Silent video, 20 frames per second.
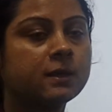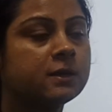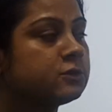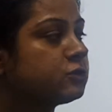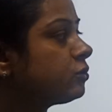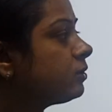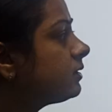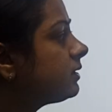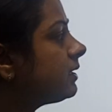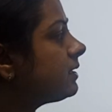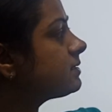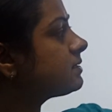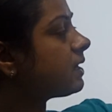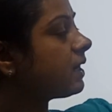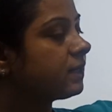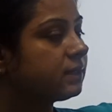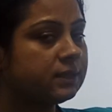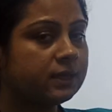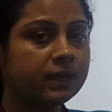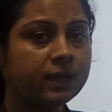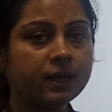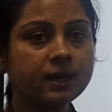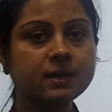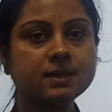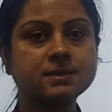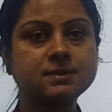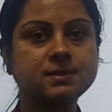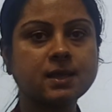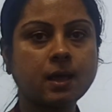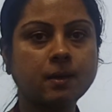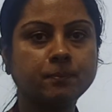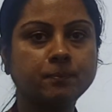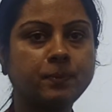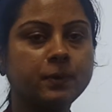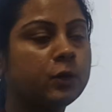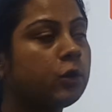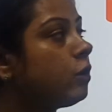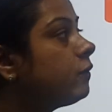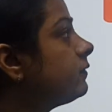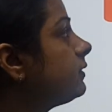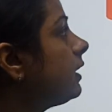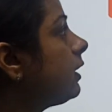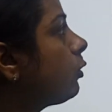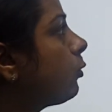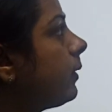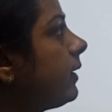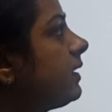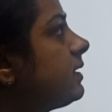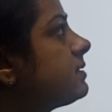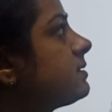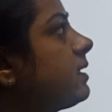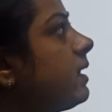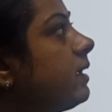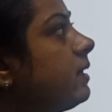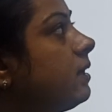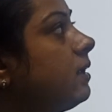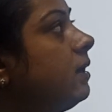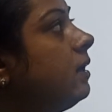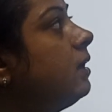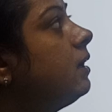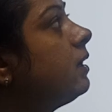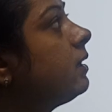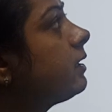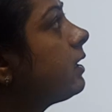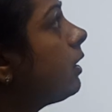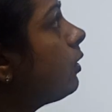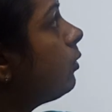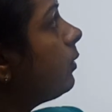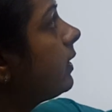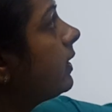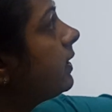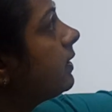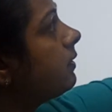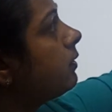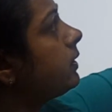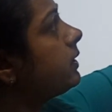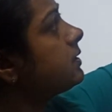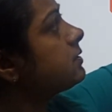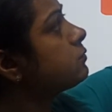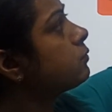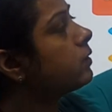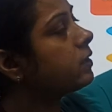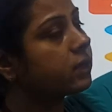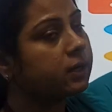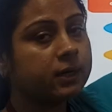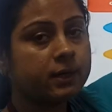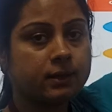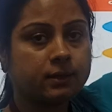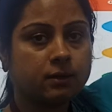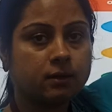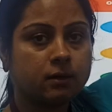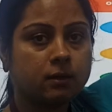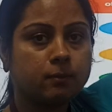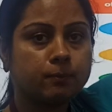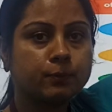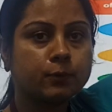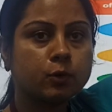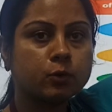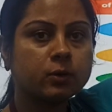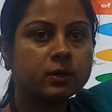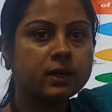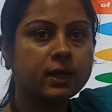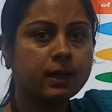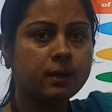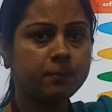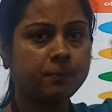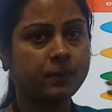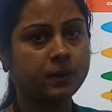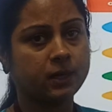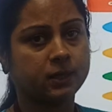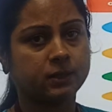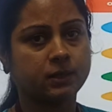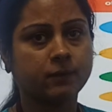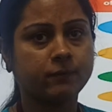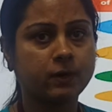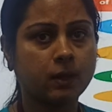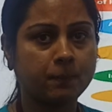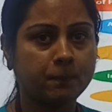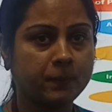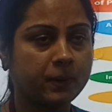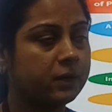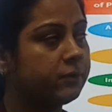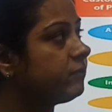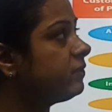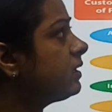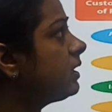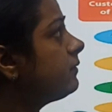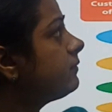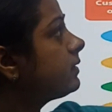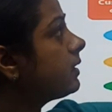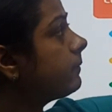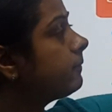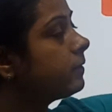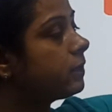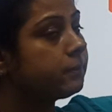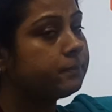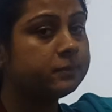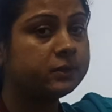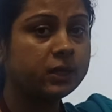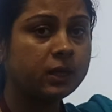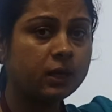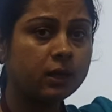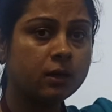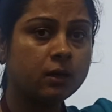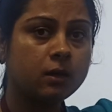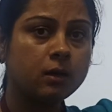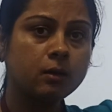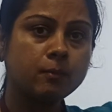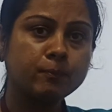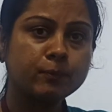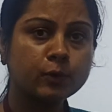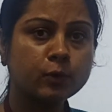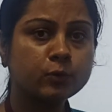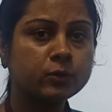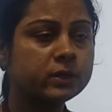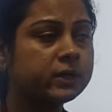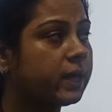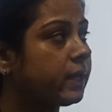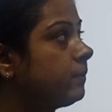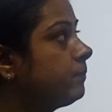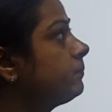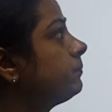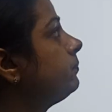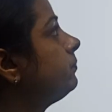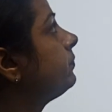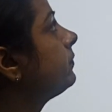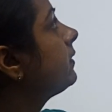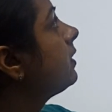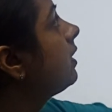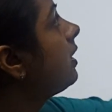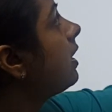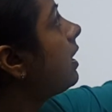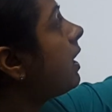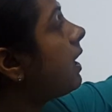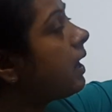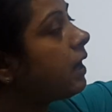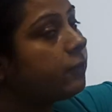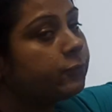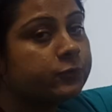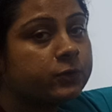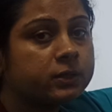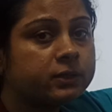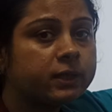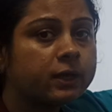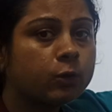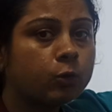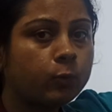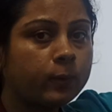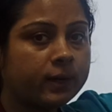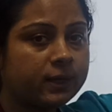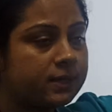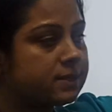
so these are the sample of the quick design. Now here it is what written? Prototype development. We have developed the prototype. After the quick